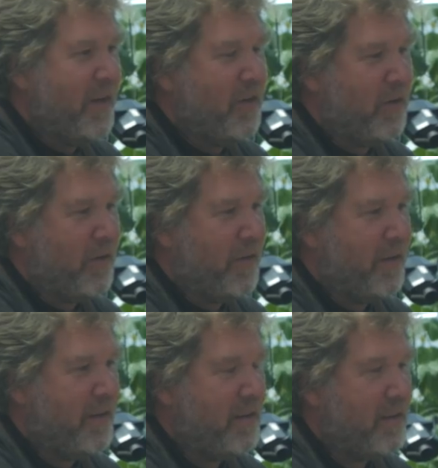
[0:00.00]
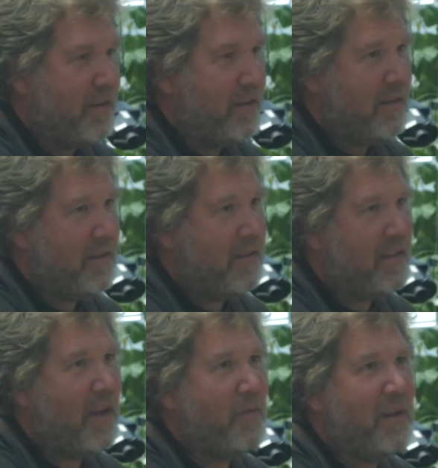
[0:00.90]
field
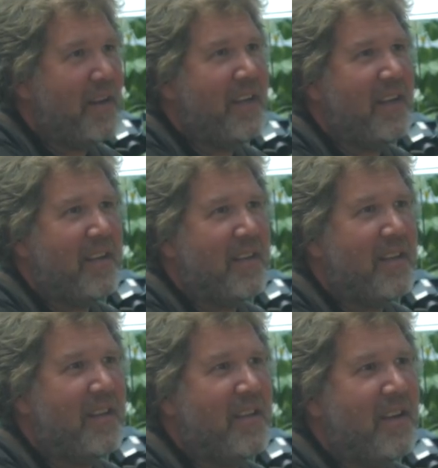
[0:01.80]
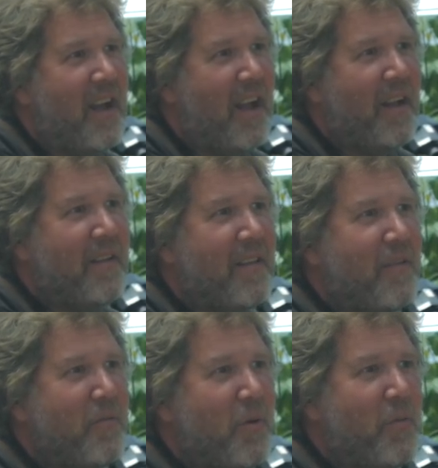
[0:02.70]
that we leased
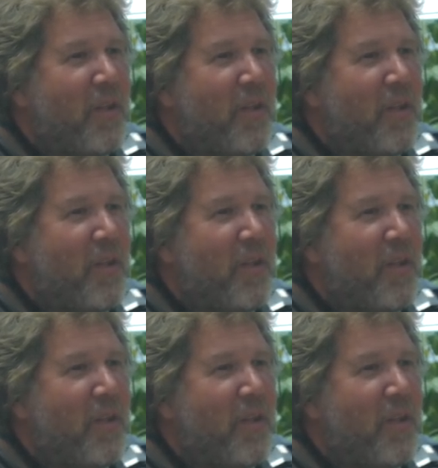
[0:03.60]
on what